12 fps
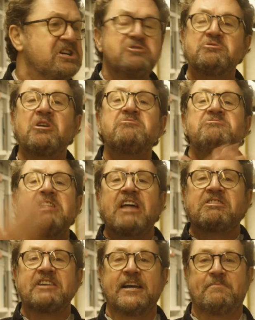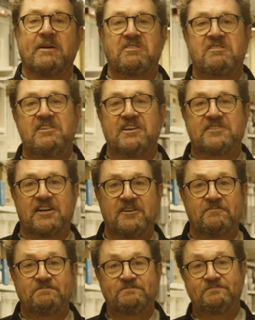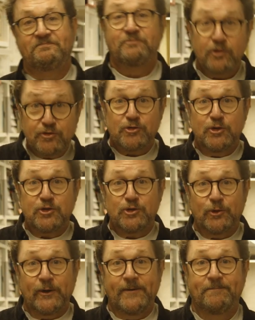You know nothing about the theatre. True story.